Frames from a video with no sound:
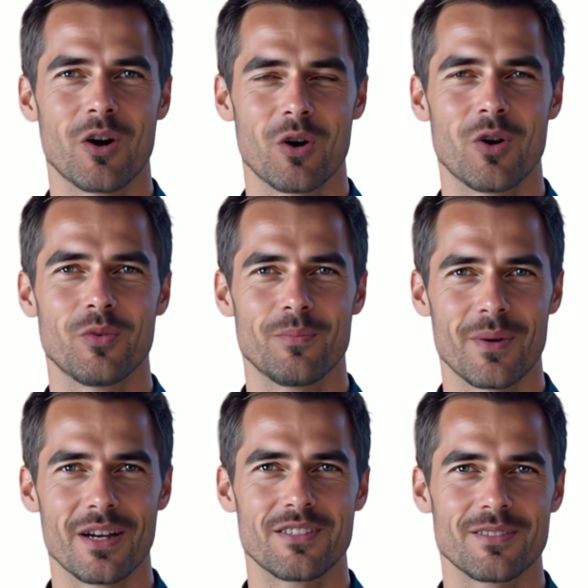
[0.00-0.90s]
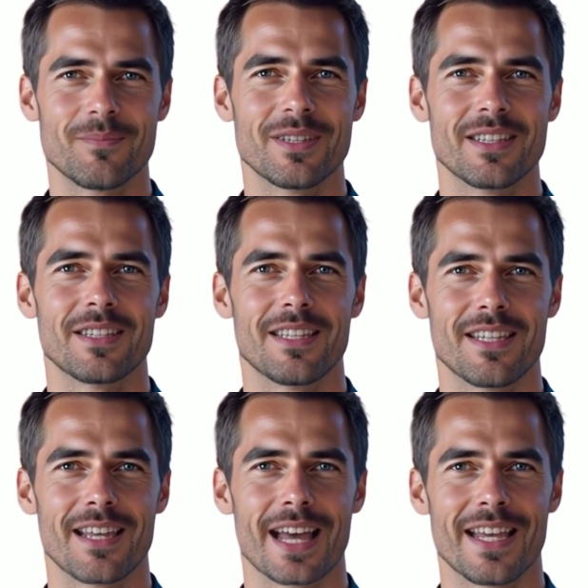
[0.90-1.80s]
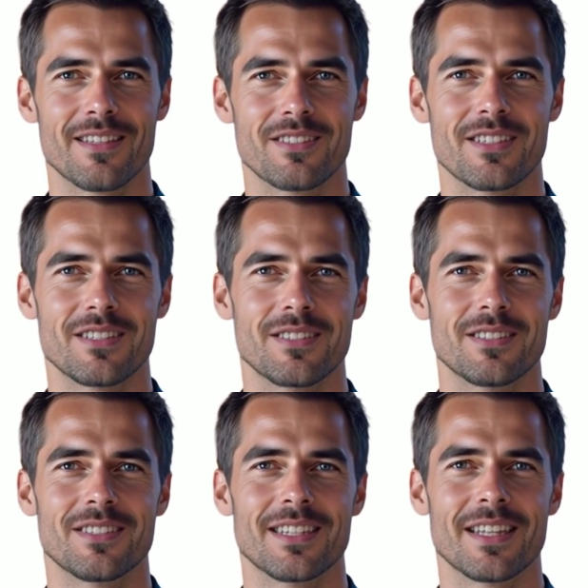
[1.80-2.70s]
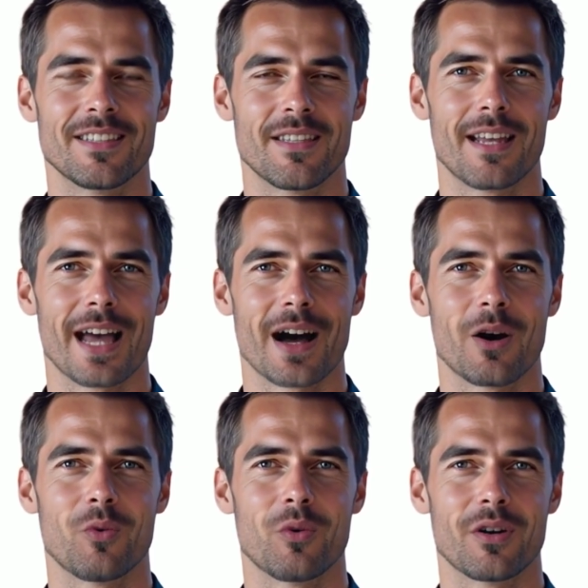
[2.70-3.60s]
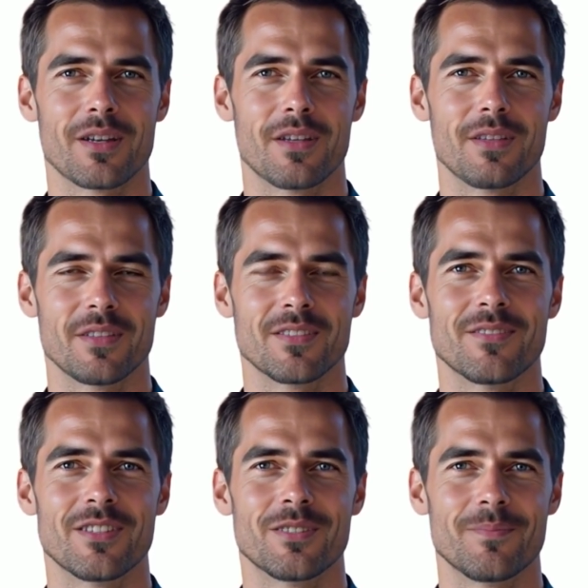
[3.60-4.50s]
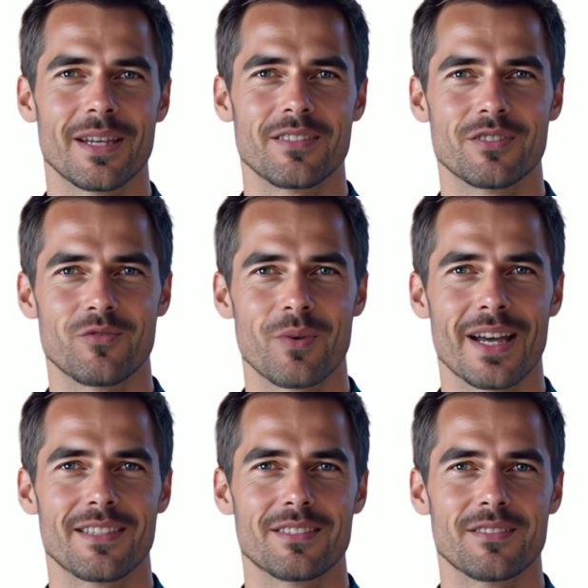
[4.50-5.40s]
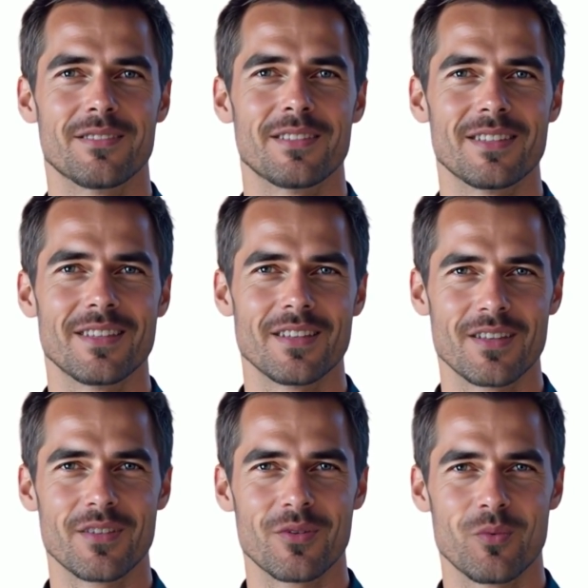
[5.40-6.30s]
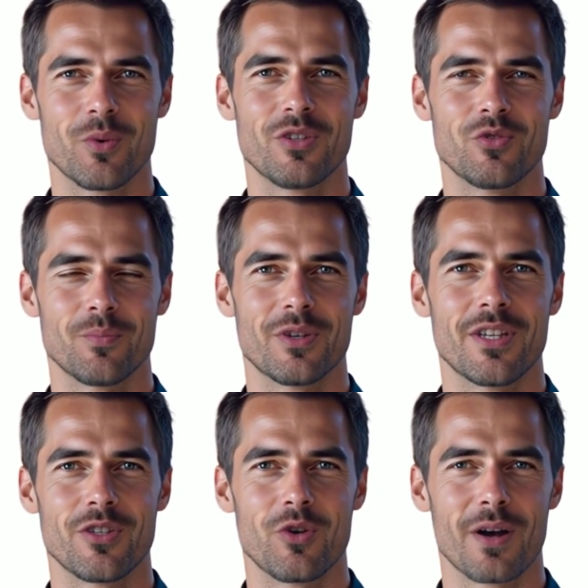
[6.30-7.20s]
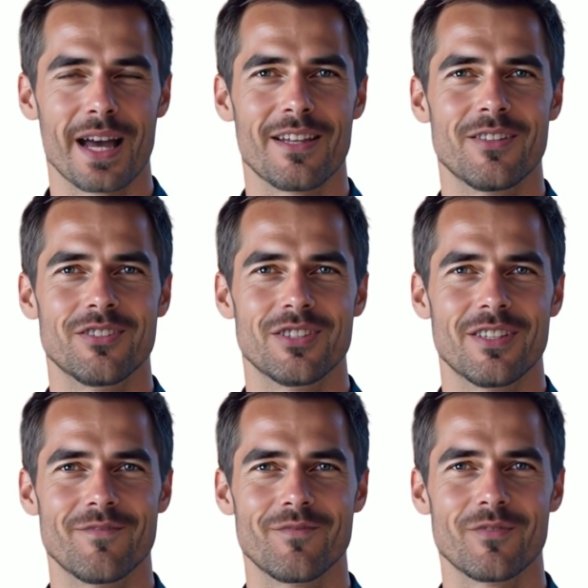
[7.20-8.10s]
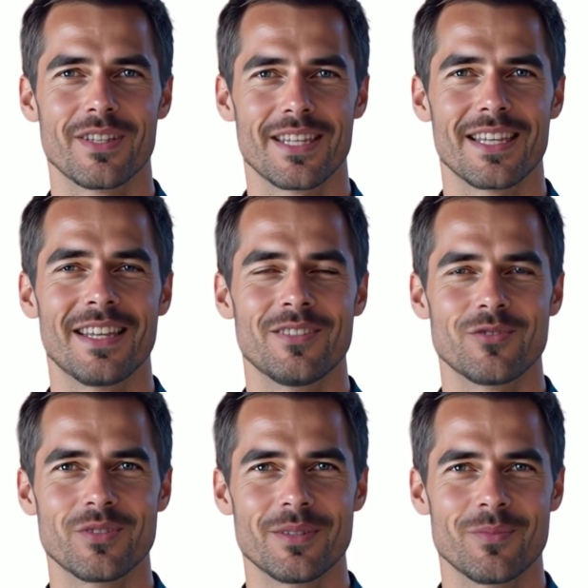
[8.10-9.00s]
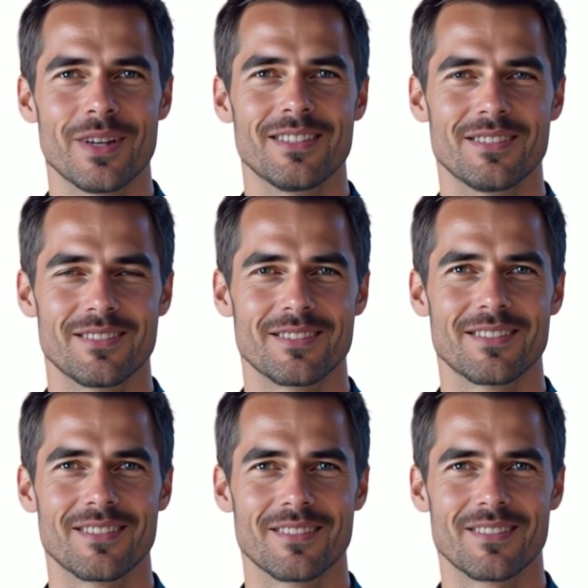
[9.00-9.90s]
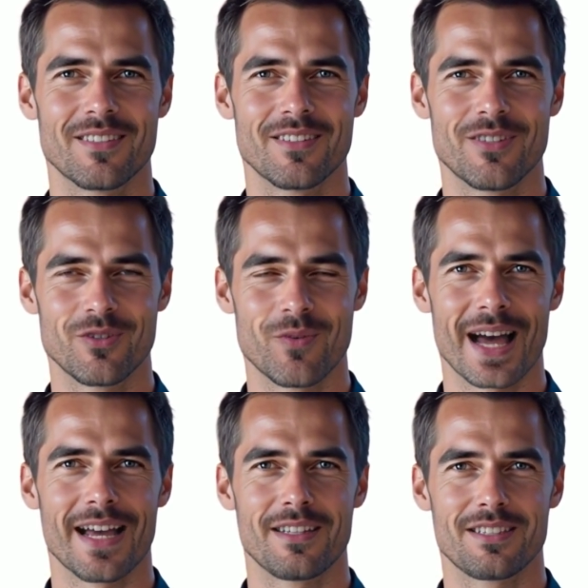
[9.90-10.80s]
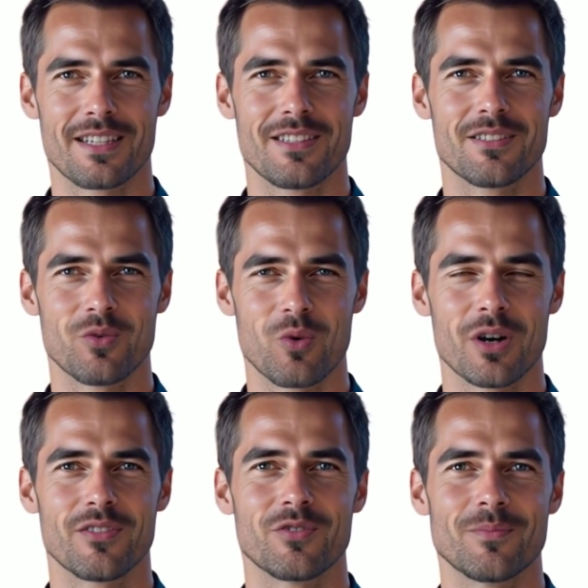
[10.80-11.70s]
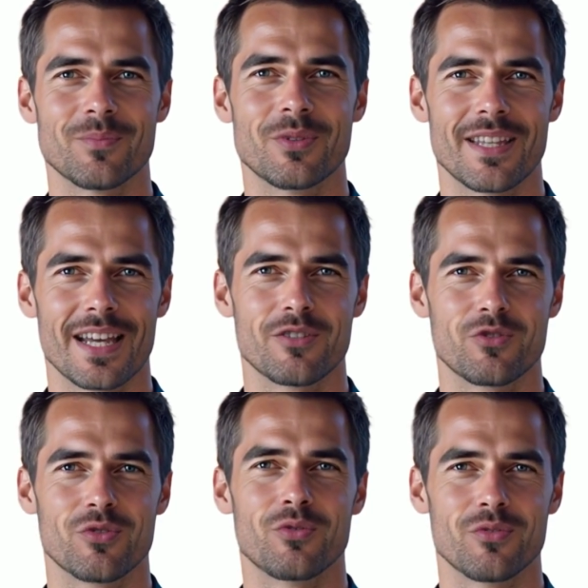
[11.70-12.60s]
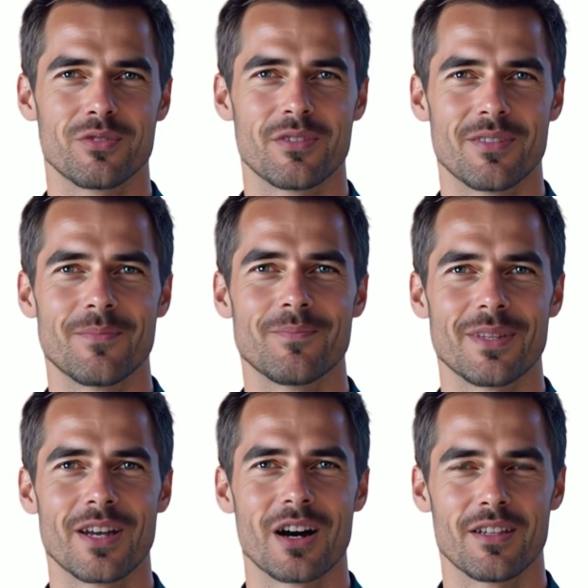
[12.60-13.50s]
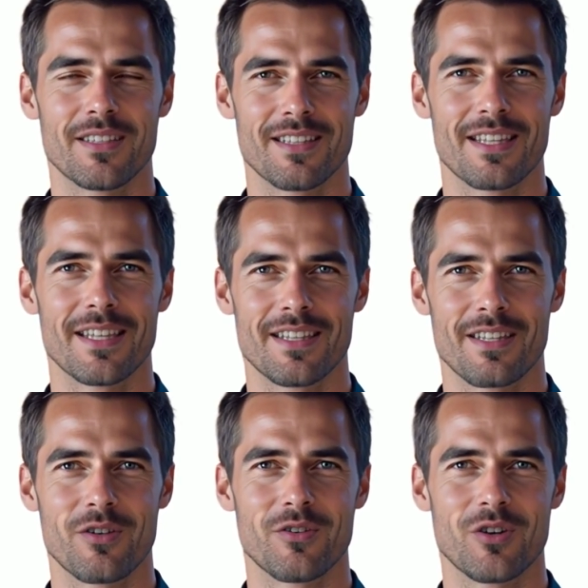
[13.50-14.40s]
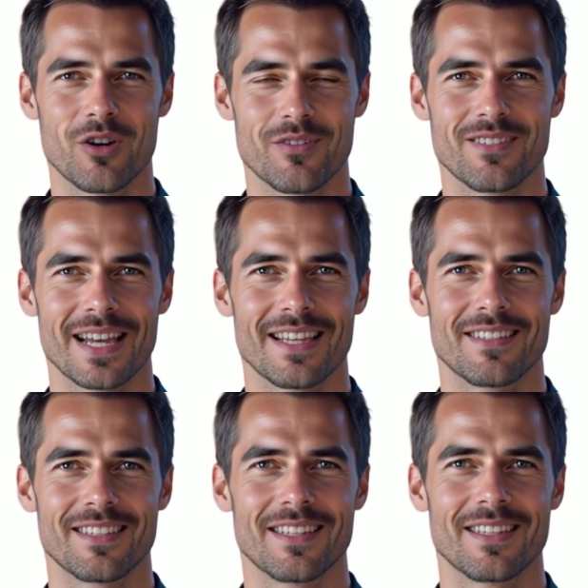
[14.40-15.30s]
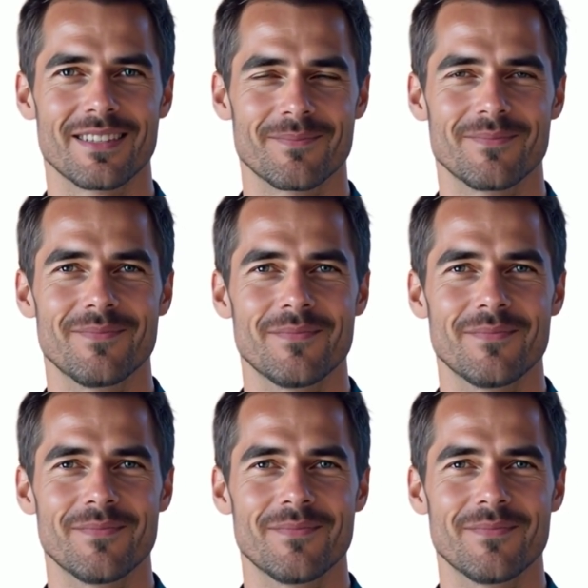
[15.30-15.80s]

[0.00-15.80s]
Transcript: All possibility exists in the now, Dispenza writes. When you bring your energy fully into the present, you access quantum potentials beyond linear causality.